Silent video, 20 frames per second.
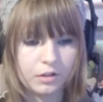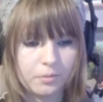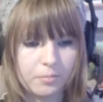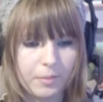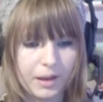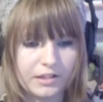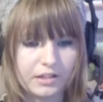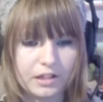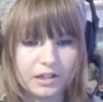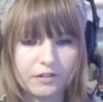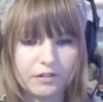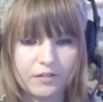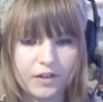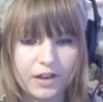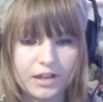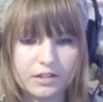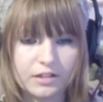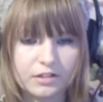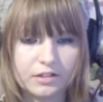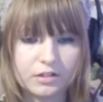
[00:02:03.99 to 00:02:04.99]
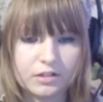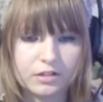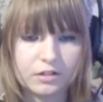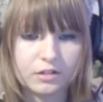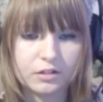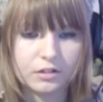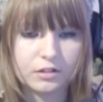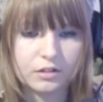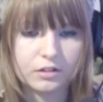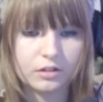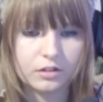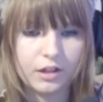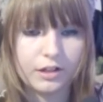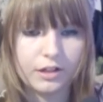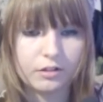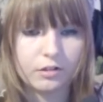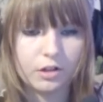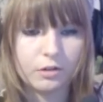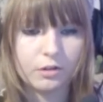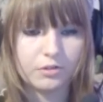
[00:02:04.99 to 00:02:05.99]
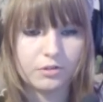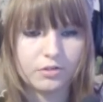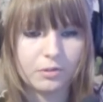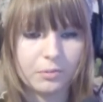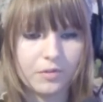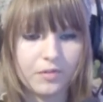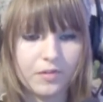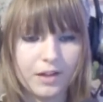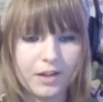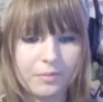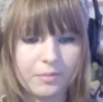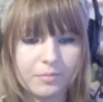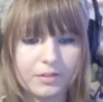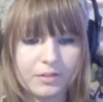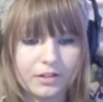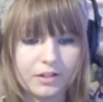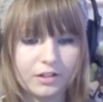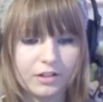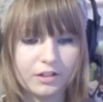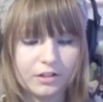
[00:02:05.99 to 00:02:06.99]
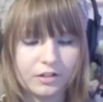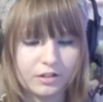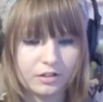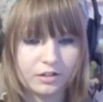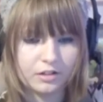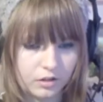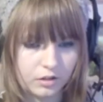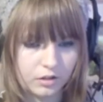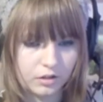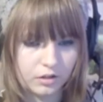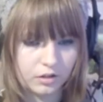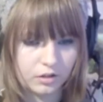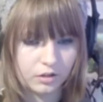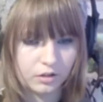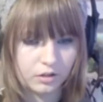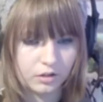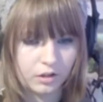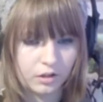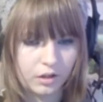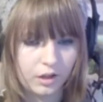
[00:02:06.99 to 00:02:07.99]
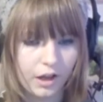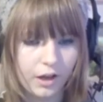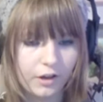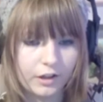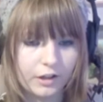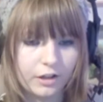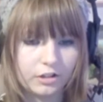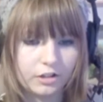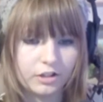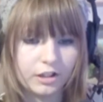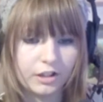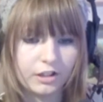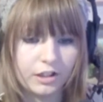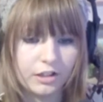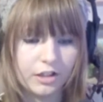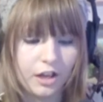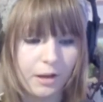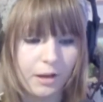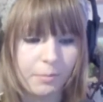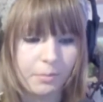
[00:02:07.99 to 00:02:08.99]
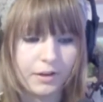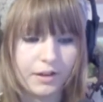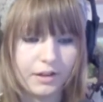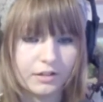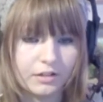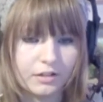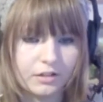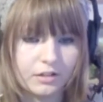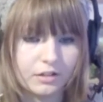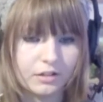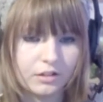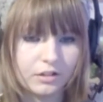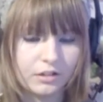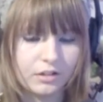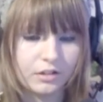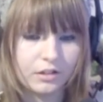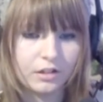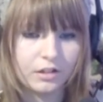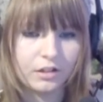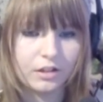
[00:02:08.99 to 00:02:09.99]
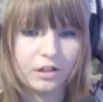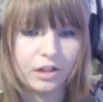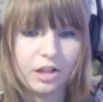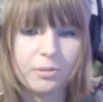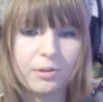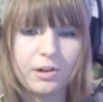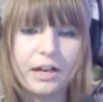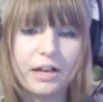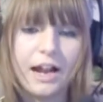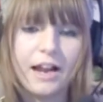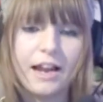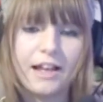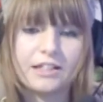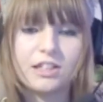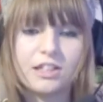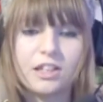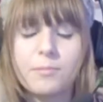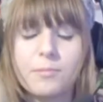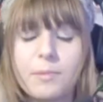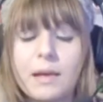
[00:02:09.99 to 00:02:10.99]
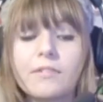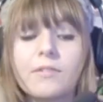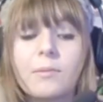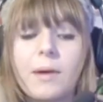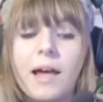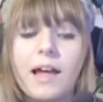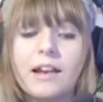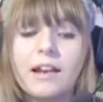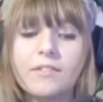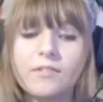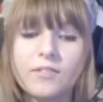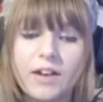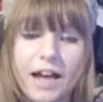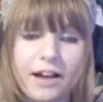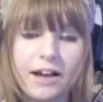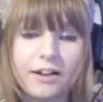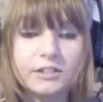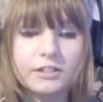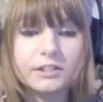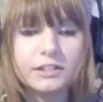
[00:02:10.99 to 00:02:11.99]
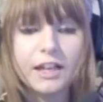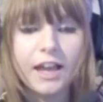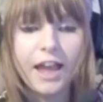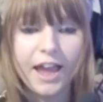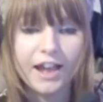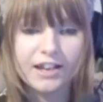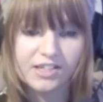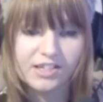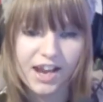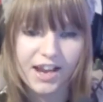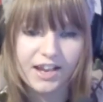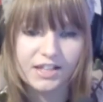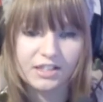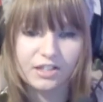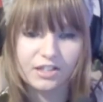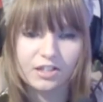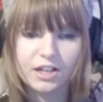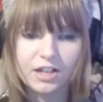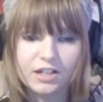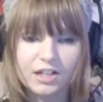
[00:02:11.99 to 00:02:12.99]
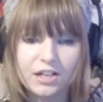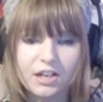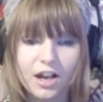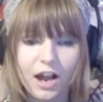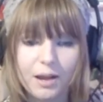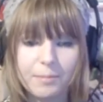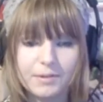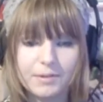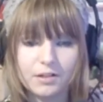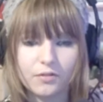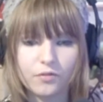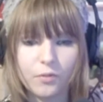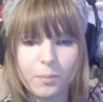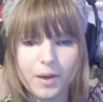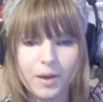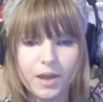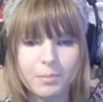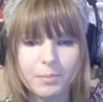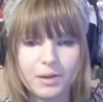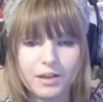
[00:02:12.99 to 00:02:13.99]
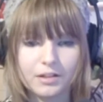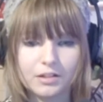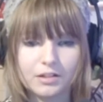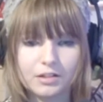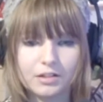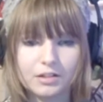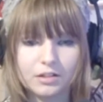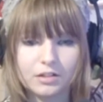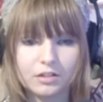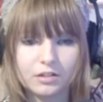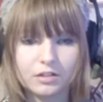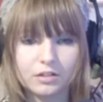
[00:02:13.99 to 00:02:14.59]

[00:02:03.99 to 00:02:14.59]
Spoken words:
Make silly face? I don't know what's wrong with them. Oh, they got dirty diapers. Oh. Come on, Alex. You can be the man in the house and change the dirty diapers of the babies. Huh?